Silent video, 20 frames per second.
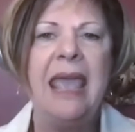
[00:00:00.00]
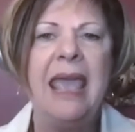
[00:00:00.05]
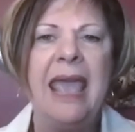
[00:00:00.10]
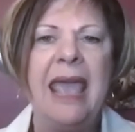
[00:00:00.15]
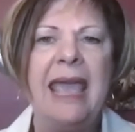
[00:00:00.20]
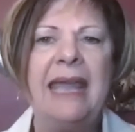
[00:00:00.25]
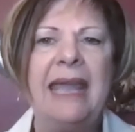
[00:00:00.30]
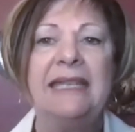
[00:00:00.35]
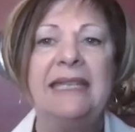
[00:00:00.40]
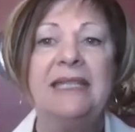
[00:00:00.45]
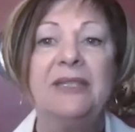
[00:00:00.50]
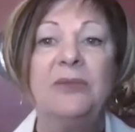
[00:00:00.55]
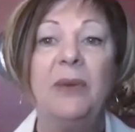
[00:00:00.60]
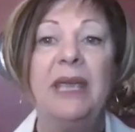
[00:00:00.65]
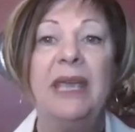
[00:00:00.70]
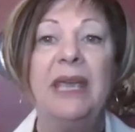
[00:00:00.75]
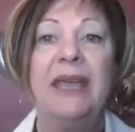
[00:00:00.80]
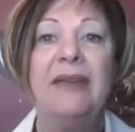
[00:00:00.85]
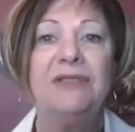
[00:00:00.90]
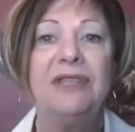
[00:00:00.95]
And as
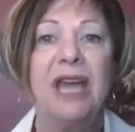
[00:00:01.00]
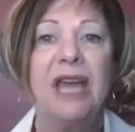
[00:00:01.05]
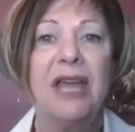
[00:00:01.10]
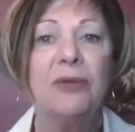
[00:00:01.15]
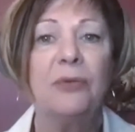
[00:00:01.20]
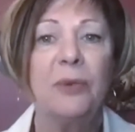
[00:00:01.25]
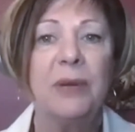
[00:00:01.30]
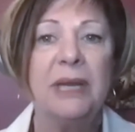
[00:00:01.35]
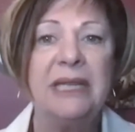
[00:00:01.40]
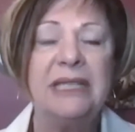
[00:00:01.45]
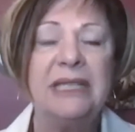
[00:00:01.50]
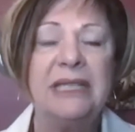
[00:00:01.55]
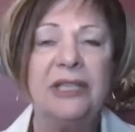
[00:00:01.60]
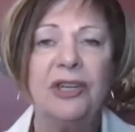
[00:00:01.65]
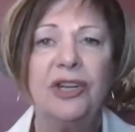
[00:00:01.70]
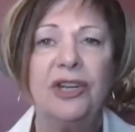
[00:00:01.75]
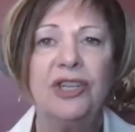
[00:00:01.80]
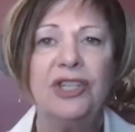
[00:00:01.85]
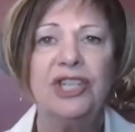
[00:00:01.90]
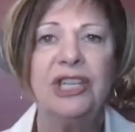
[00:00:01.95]
we have done
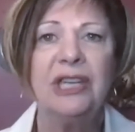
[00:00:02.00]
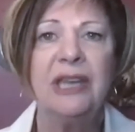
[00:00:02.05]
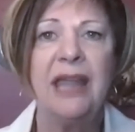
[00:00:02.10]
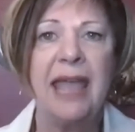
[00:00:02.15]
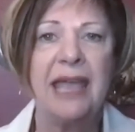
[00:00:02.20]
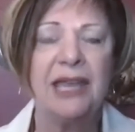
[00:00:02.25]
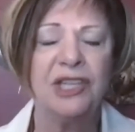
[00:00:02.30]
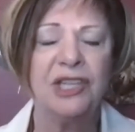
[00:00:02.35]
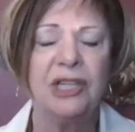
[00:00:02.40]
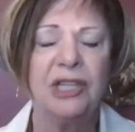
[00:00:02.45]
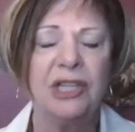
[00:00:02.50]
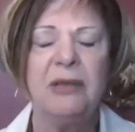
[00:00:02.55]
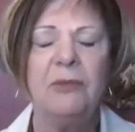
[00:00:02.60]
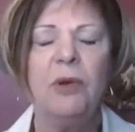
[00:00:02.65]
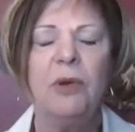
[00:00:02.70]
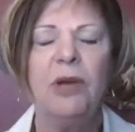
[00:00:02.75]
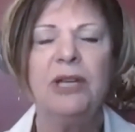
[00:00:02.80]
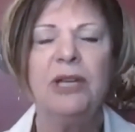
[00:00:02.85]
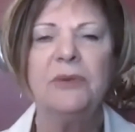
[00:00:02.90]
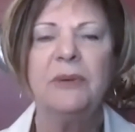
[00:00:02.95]
research and actually
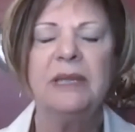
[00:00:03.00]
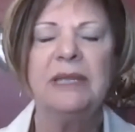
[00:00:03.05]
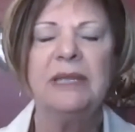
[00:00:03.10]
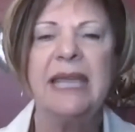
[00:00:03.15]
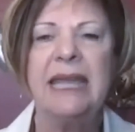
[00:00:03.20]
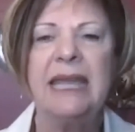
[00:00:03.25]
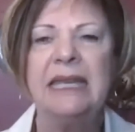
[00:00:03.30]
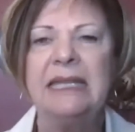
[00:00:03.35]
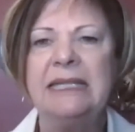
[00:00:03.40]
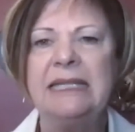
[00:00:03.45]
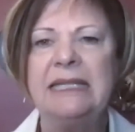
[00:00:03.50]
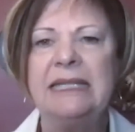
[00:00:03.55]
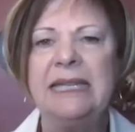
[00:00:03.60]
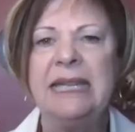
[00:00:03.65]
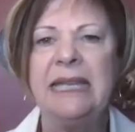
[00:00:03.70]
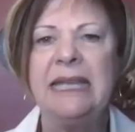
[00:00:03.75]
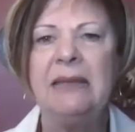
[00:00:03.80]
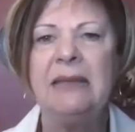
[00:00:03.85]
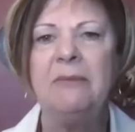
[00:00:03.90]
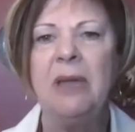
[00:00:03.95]
worked with Ted and his
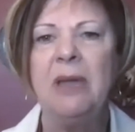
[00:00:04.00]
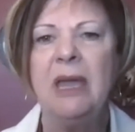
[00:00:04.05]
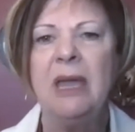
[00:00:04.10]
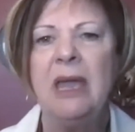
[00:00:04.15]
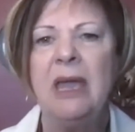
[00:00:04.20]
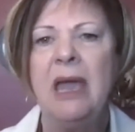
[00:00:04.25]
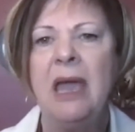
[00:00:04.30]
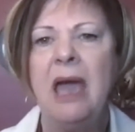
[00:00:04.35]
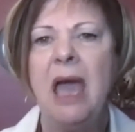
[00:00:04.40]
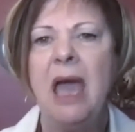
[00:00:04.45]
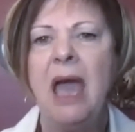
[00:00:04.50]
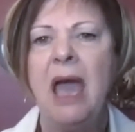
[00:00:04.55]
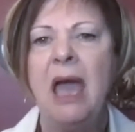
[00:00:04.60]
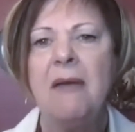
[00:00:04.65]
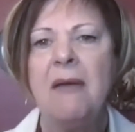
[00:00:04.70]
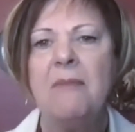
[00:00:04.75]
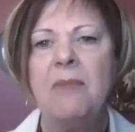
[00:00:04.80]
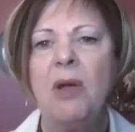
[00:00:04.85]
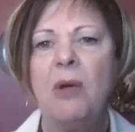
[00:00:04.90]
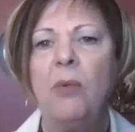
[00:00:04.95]
team,
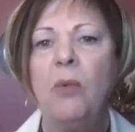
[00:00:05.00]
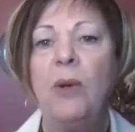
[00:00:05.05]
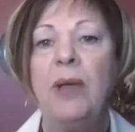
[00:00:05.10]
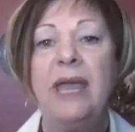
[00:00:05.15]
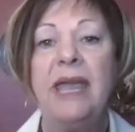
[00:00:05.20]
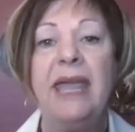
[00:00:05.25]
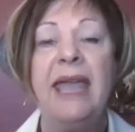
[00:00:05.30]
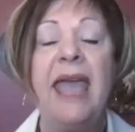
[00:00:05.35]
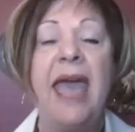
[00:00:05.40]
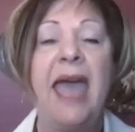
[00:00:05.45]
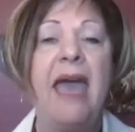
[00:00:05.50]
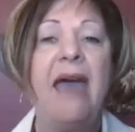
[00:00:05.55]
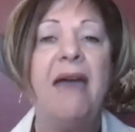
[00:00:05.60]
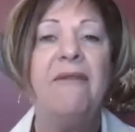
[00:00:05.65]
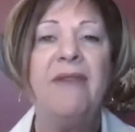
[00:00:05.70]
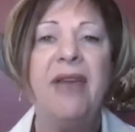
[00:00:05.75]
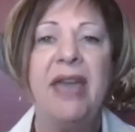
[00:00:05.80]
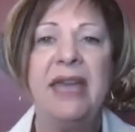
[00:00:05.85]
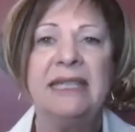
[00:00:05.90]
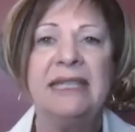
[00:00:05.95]
we
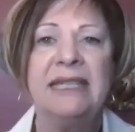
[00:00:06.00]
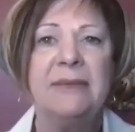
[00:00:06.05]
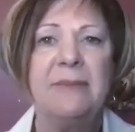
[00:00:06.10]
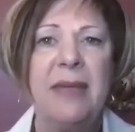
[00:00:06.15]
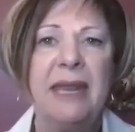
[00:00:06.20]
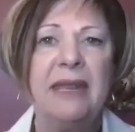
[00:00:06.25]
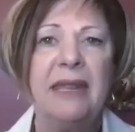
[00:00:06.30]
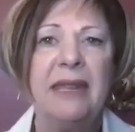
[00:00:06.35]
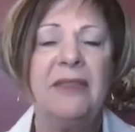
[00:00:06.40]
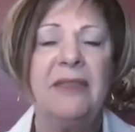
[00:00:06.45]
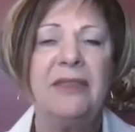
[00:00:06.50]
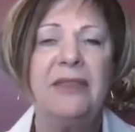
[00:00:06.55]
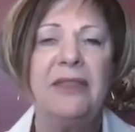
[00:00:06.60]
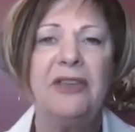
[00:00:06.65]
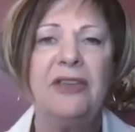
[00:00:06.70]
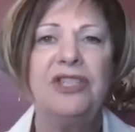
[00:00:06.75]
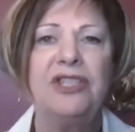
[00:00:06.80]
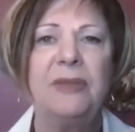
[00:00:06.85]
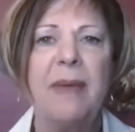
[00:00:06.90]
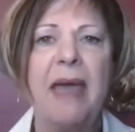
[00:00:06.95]
have estimated that
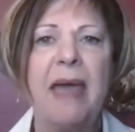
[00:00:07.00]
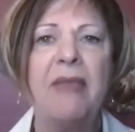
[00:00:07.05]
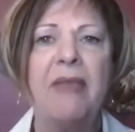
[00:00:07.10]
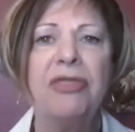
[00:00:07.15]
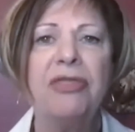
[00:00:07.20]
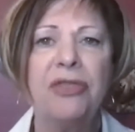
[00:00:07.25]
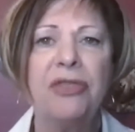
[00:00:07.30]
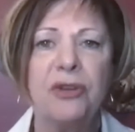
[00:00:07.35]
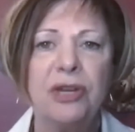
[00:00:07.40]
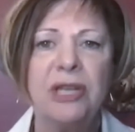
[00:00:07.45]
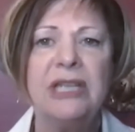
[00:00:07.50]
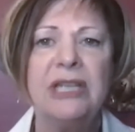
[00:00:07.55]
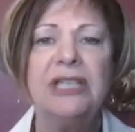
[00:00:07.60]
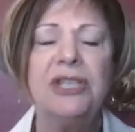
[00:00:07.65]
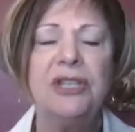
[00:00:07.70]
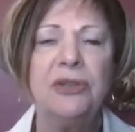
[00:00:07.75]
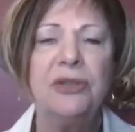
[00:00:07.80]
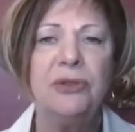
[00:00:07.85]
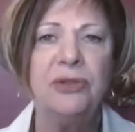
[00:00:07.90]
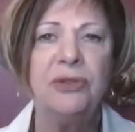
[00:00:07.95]
there's about
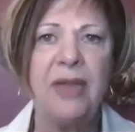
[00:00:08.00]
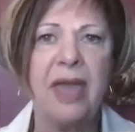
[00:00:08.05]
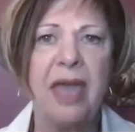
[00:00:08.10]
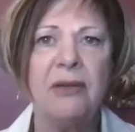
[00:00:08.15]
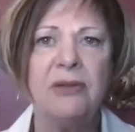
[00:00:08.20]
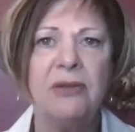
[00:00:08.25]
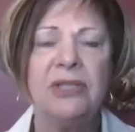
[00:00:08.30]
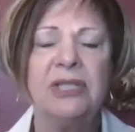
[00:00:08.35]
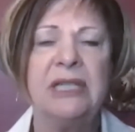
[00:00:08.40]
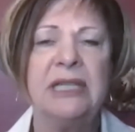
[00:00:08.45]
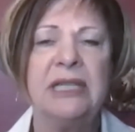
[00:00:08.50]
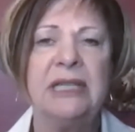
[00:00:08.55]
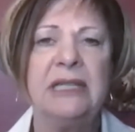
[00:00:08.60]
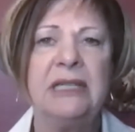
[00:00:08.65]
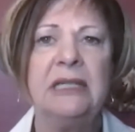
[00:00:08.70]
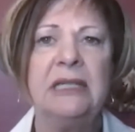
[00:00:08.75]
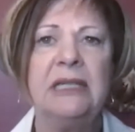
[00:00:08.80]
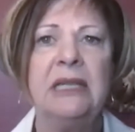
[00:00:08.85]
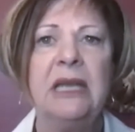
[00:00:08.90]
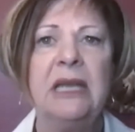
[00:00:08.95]

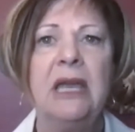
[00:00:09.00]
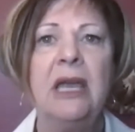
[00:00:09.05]
32,000